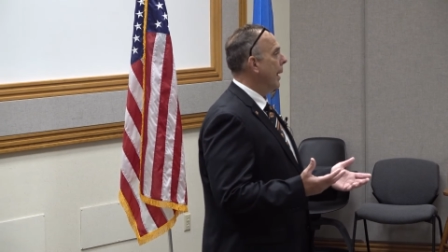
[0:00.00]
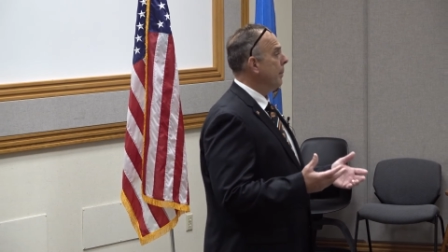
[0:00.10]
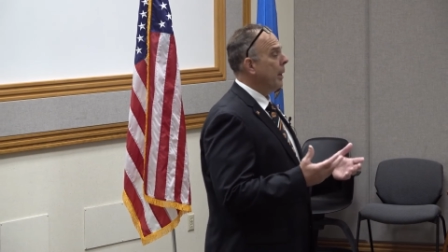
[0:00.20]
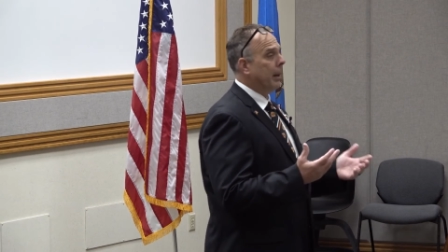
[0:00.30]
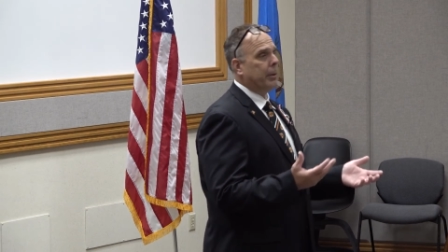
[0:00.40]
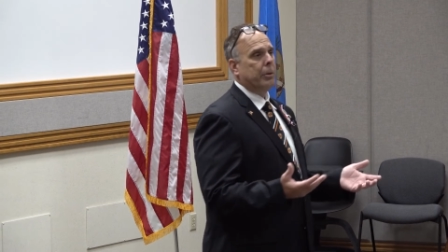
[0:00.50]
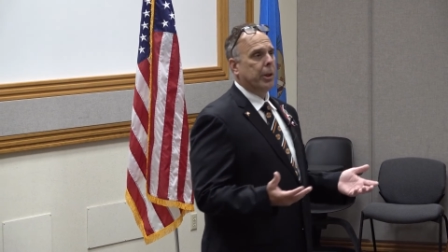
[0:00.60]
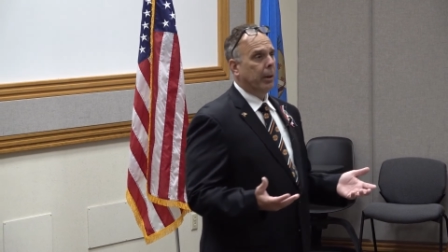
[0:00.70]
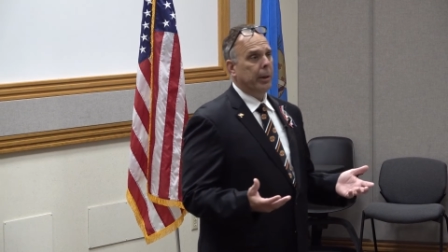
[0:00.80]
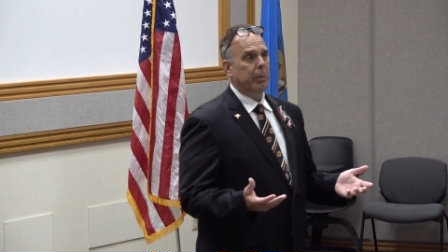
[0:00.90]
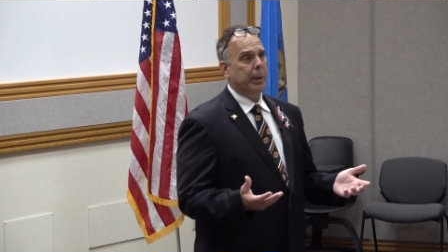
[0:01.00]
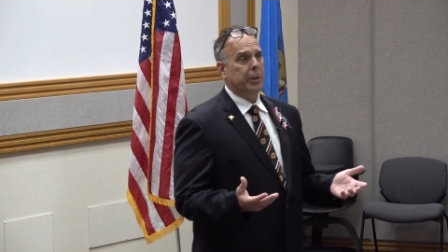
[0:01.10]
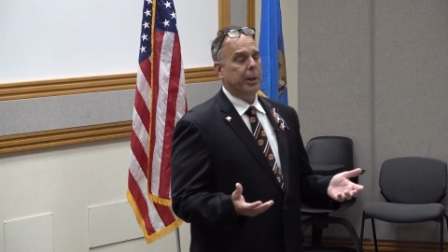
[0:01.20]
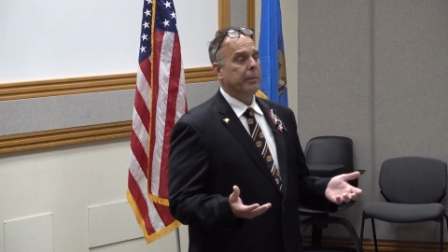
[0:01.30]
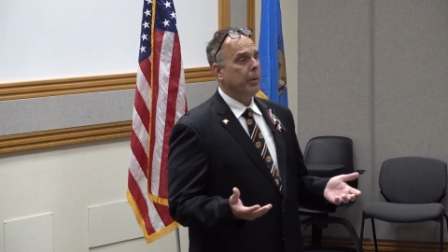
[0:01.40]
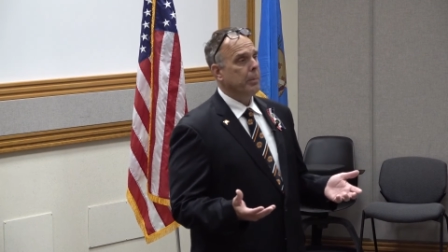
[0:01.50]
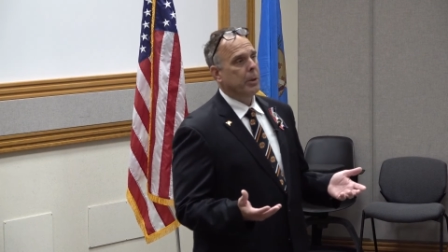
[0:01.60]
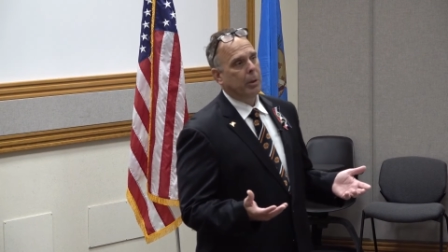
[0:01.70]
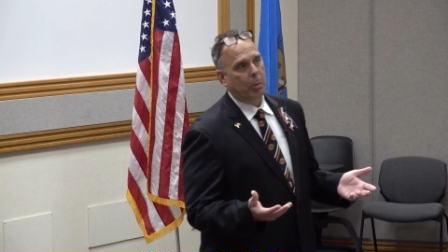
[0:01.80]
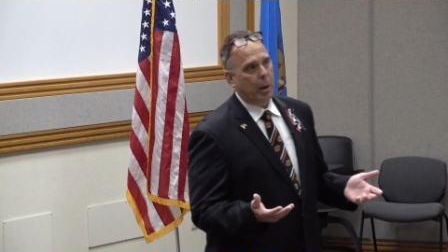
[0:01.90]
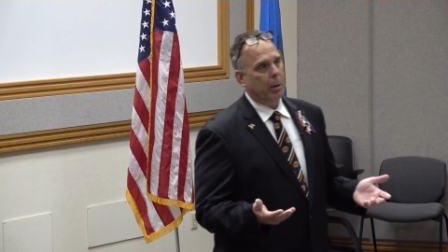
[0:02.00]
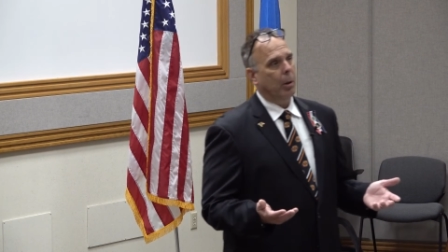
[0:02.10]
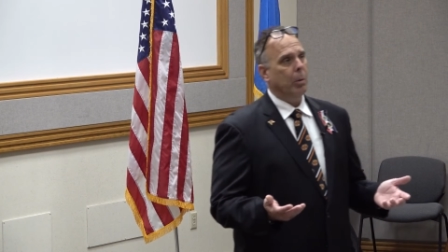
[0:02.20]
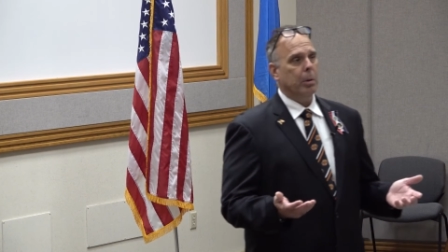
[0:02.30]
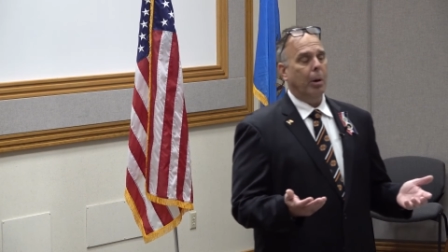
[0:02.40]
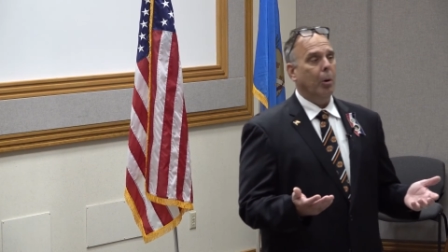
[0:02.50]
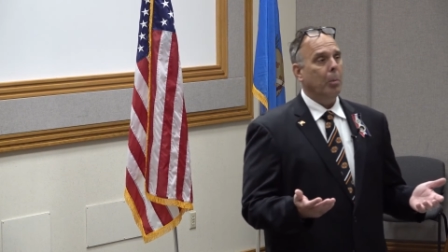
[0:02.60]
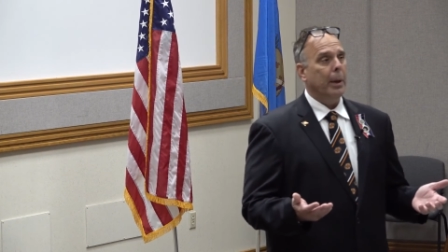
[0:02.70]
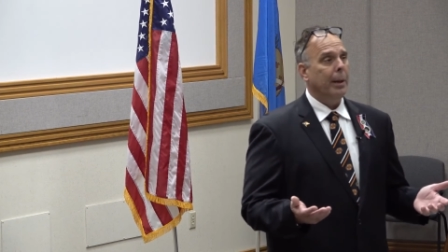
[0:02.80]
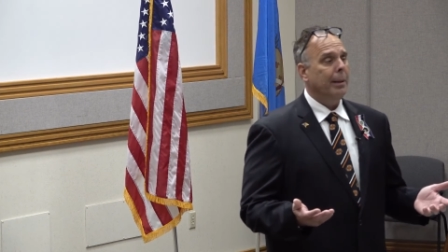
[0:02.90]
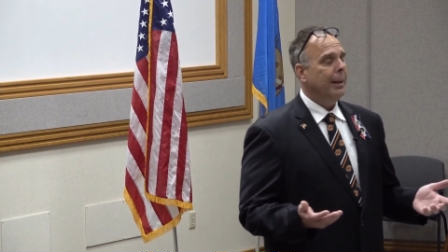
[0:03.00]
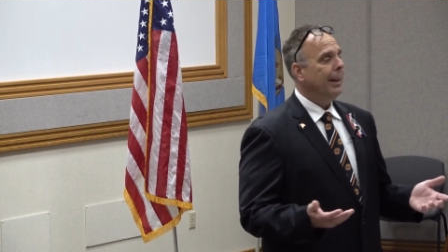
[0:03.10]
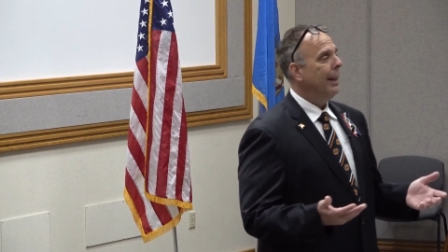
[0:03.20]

I'm Dr. Jerry Ritchey from Stillwater, Oklahoma.